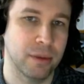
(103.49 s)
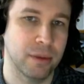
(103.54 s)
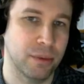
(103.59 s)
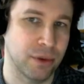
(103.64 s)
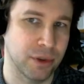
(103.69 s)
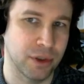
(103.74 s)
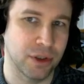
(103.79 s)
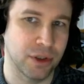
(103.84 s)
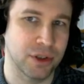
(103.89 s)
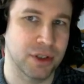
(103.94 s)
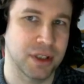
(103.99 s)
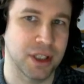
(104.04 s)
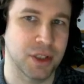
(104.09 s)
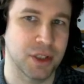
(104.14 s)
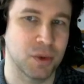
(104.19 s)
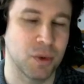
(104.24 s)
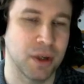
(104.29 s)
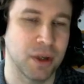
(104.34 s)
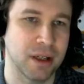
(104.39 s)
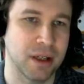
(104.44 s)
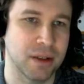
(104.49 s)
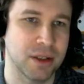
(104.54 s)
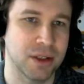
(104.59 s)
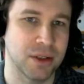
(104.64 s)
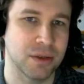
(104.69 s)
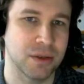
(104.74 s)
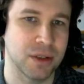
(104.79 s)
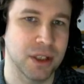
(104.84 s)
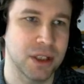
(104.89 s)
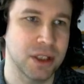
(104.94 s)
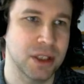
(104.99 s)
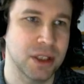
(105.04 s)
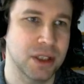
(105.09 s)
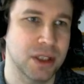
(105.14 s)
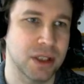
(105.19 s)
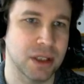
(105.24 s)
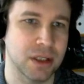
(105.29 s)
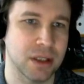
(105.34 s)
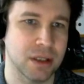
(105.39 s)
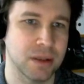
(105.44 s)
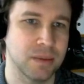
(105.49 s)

production as well. So this is